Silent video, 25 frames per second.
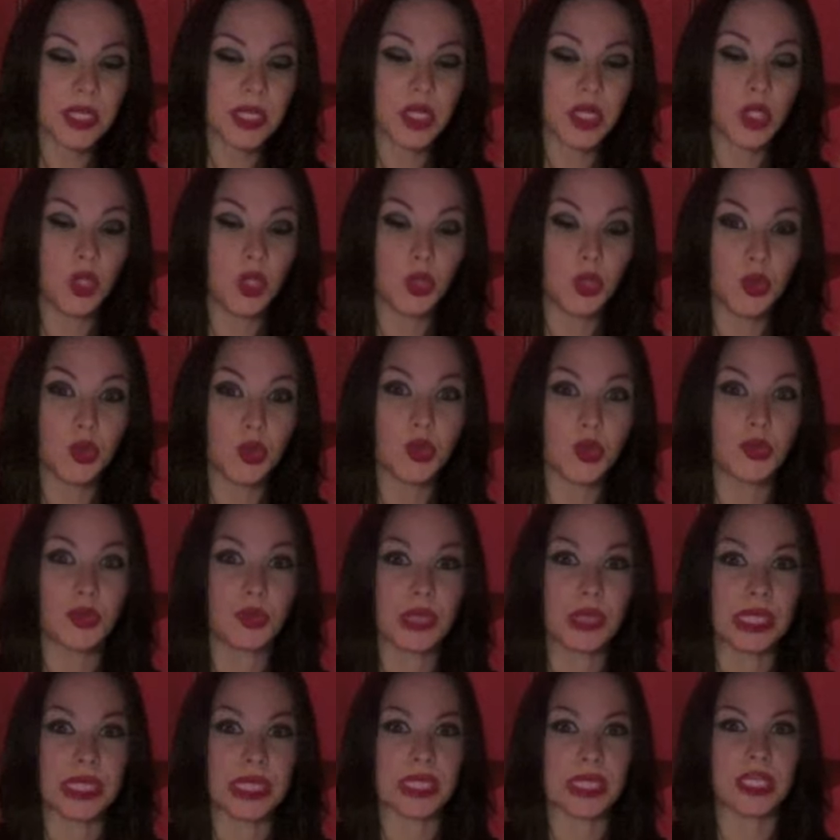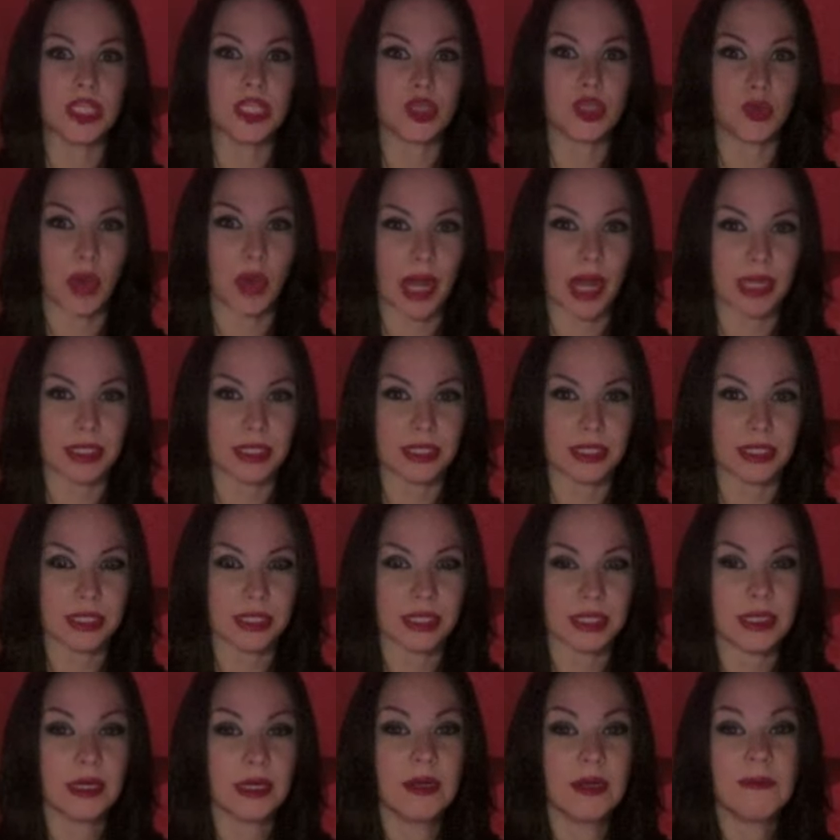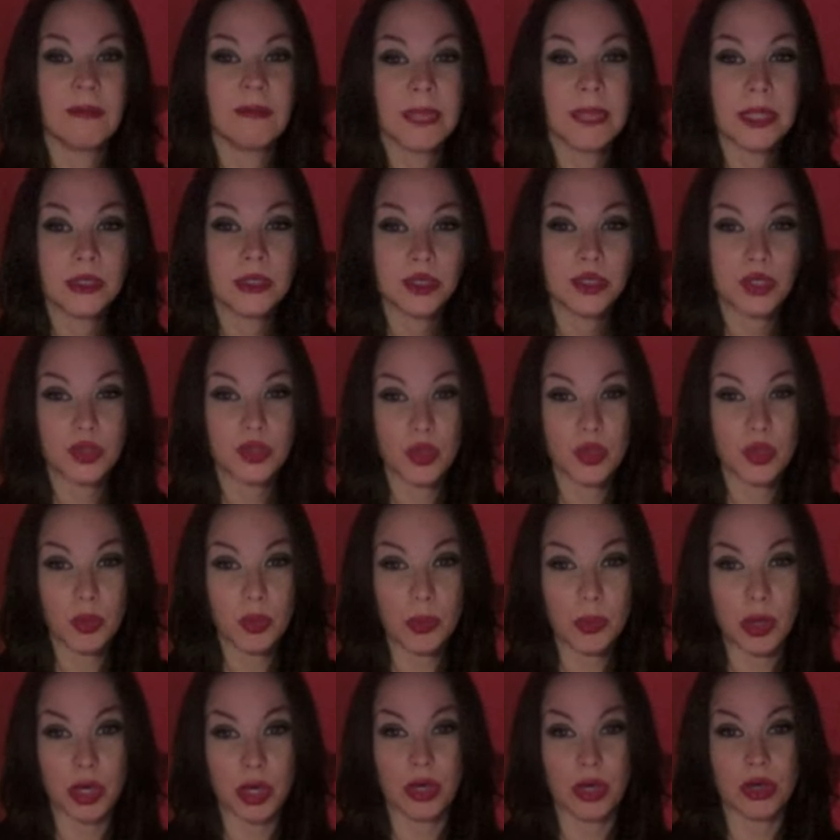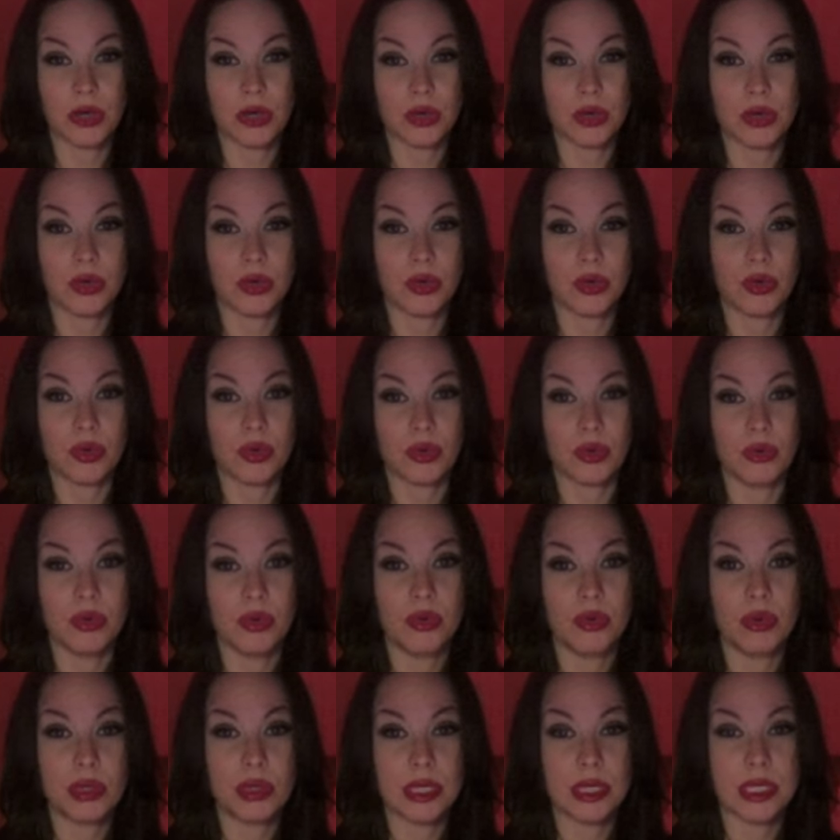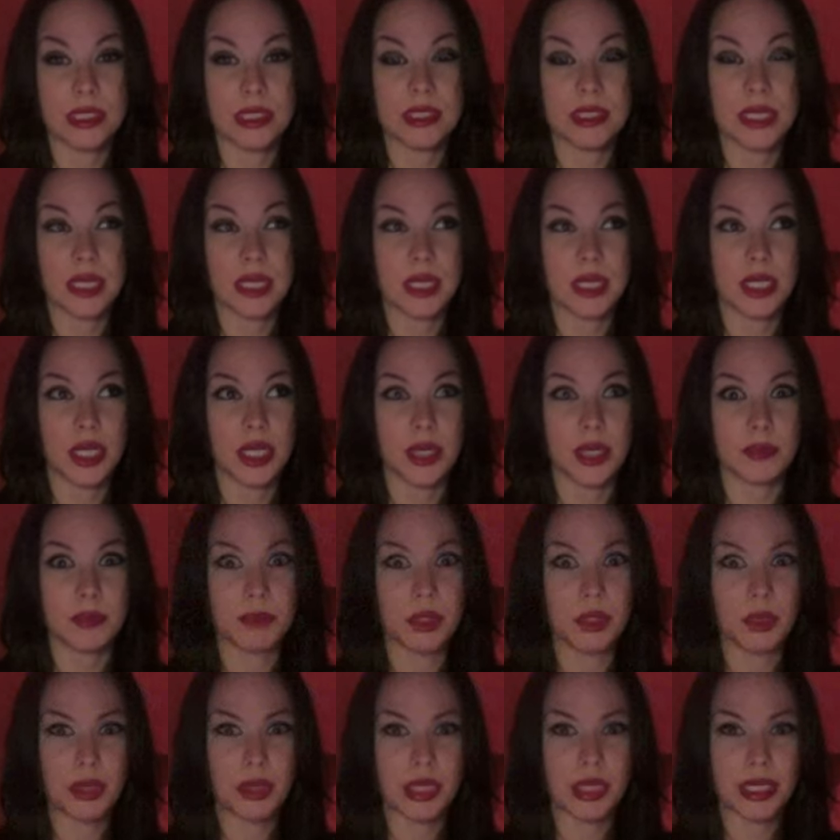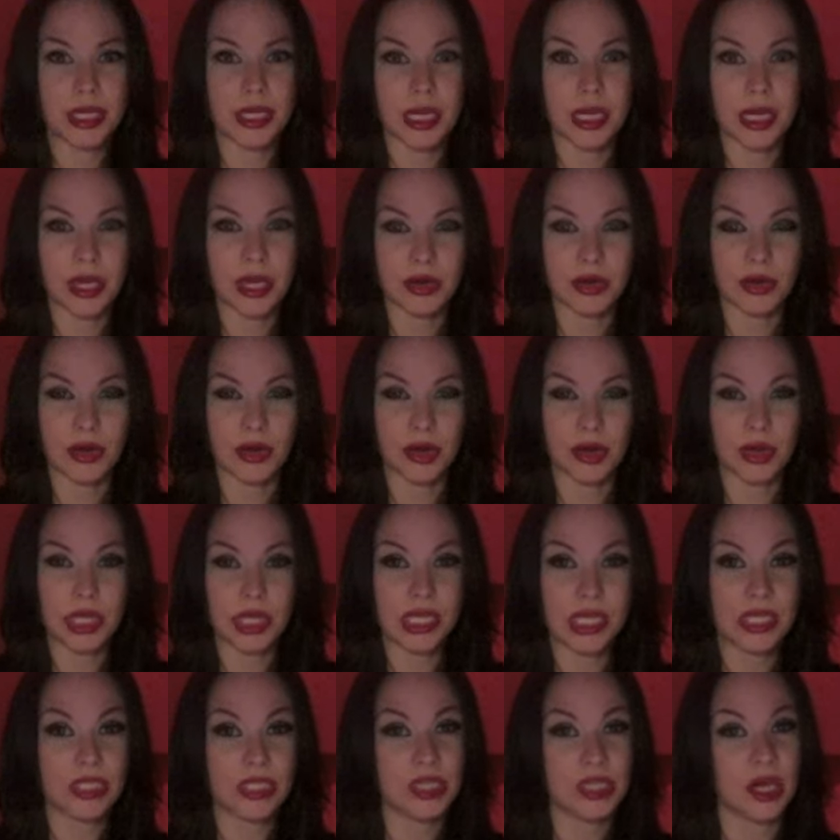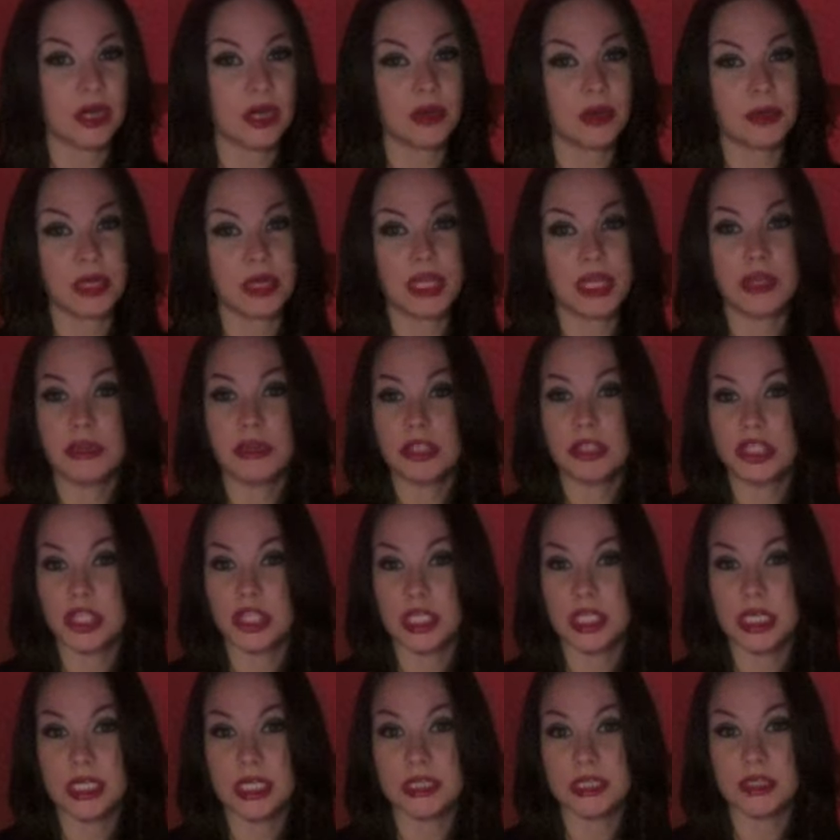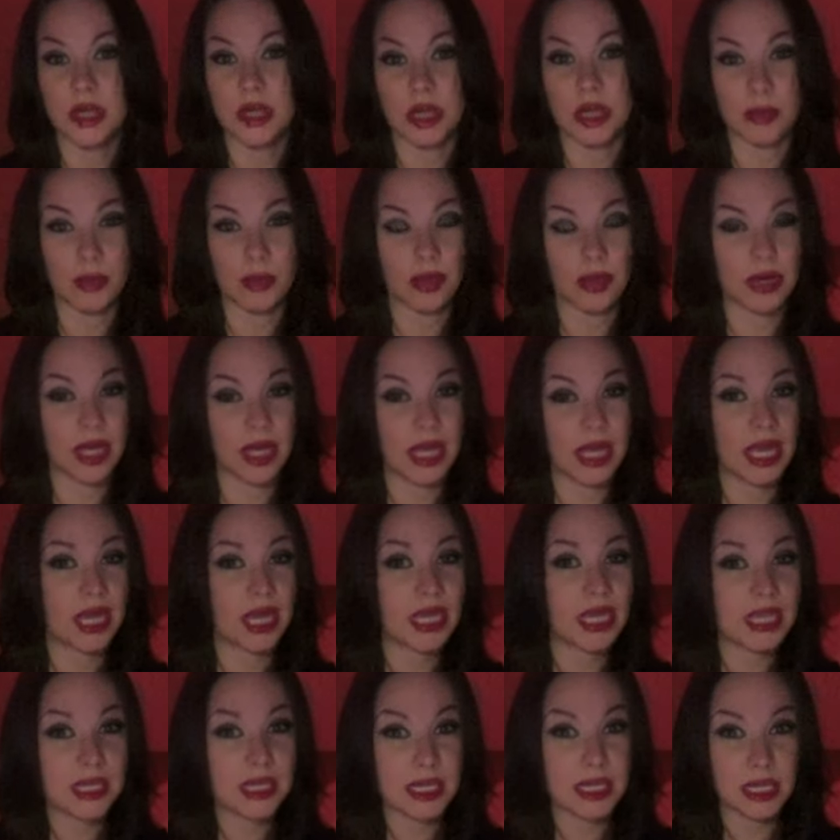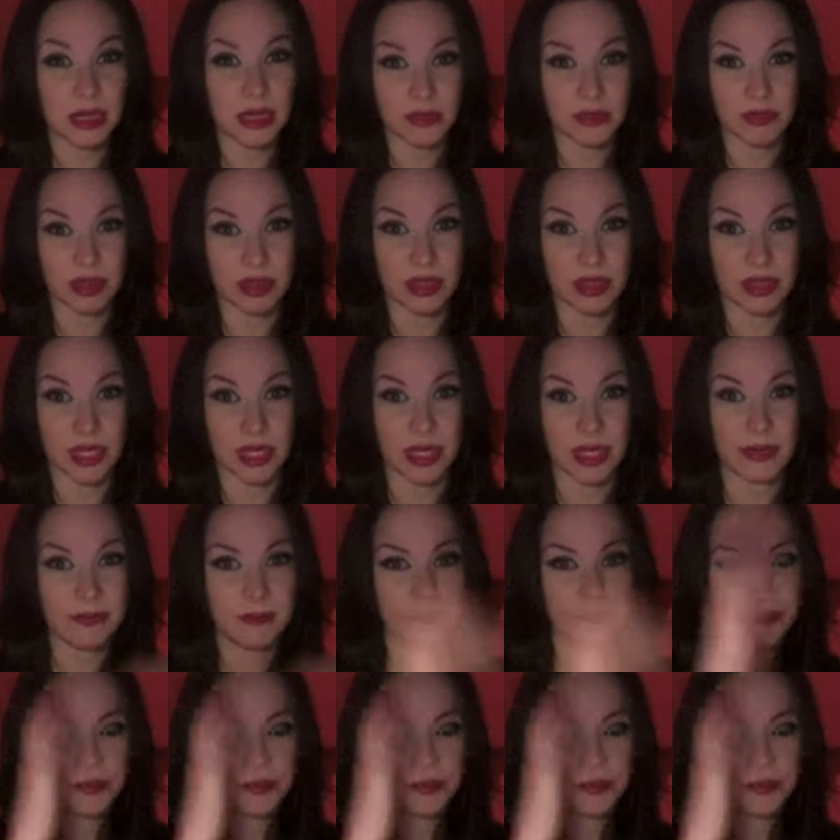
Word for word: you're really attracted to a partner who is a communicator. He or she can talk about anything and everything.